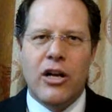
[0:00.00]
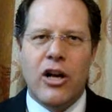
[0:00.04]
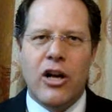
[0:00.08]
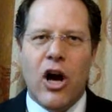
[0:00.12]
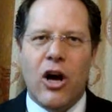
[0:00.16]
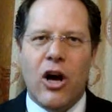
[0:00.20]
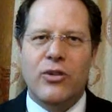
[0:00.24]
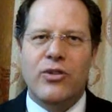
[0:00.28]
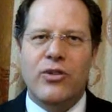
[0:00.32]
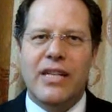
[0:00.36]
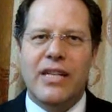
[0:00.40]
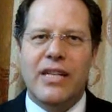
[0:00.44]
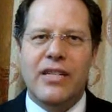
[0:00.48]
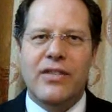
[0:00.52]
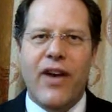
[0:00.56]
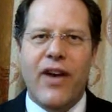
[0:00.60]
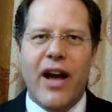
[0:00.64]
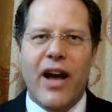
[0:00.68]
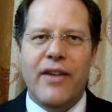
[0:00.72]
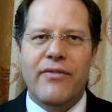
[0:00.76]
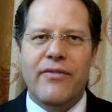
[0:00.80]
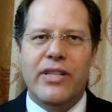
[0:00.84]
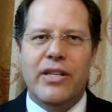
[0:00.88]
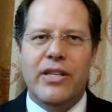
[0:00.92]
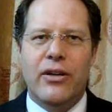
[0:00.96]
Call
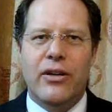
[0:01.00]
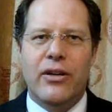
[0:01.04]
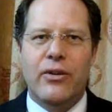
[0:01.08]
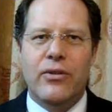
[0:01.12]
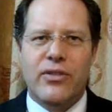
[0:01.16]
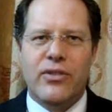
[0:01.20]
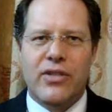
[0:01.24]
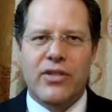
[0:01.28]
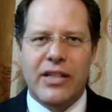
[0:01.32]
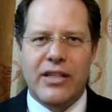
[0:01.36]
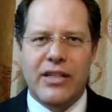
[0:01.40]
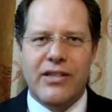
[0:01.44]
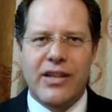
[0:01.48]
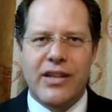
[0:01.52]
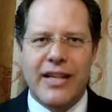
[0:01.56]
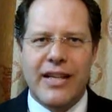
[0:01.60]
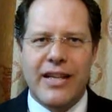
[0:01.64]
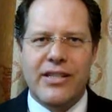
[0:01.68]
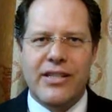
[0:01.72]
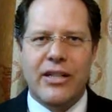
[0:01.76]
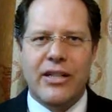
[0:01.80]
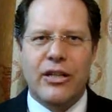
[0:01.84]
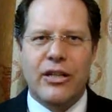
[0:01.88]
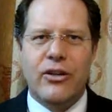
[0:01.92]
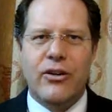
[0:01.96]

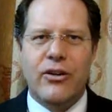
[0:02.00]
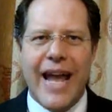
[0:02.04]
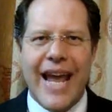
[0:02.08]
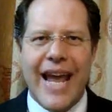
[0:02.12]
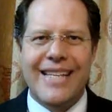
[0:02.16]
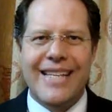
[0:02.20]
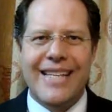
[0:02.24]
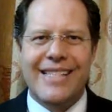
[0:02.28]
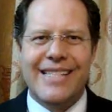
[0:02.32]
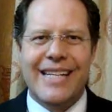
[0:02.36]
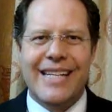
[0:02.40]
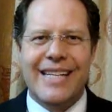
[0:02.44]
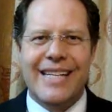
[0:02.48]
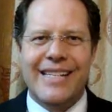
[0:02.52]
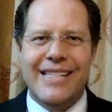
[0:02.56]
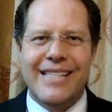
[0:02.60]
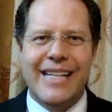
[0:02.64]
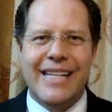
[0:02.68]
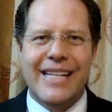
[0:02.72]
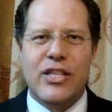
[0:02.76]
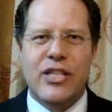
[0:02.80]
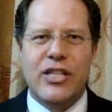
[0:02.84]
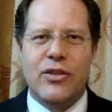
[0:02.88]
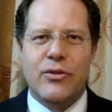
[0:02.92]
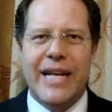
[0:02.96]

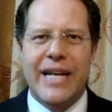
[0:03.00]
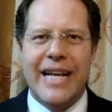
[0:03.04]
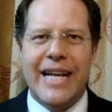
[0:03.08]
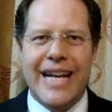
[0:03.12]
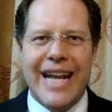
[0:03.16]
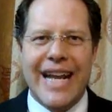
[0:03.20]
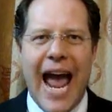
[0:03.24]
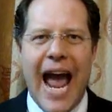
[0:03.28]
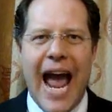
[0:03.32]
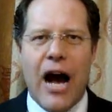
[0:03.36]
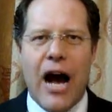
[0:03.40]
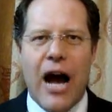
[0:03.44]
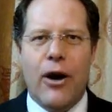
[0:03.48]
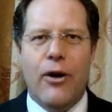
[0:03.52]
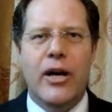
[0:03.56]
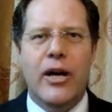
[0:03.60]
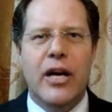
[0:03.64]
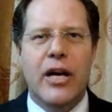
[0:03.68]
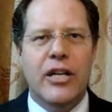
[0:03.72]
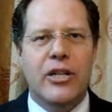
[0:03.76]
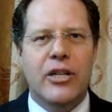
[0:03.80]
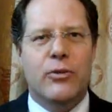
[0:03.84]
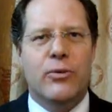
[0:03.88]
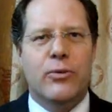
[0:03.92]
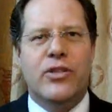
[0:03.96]
650-690-8663 now
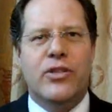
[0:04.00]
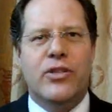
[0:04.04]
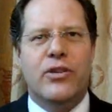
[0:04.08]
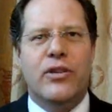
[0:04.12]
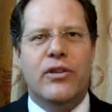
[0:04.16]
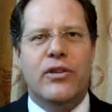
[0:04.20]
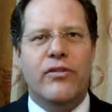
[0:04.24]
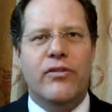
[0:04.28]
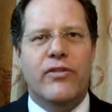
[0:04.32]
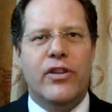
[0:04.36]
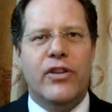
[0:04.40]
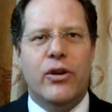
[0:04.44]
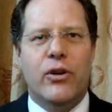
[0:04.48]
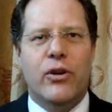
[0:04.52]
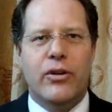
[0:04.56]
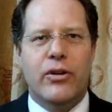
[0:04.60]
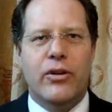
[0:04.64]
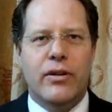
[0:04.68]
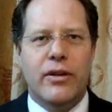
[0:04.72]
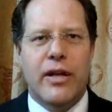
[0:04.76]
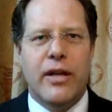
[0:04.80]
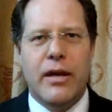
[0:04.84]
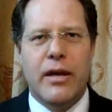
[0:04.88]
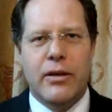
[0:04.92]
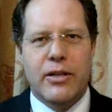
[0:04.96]
to reserve
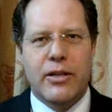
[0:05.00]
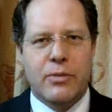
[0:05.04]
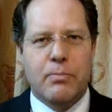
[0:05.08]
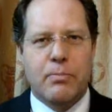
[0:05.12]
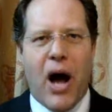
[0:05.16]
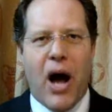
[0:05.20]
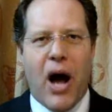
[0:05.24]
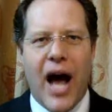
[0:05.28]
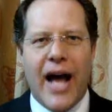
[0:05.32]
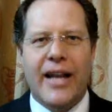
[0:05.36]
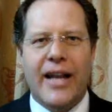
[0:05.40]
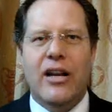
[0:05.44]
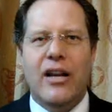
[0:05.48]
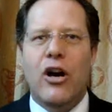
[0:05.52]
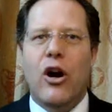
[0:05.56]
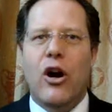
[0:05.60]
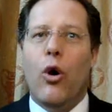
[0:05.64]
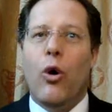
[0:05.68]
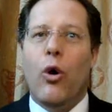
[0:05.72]
your spot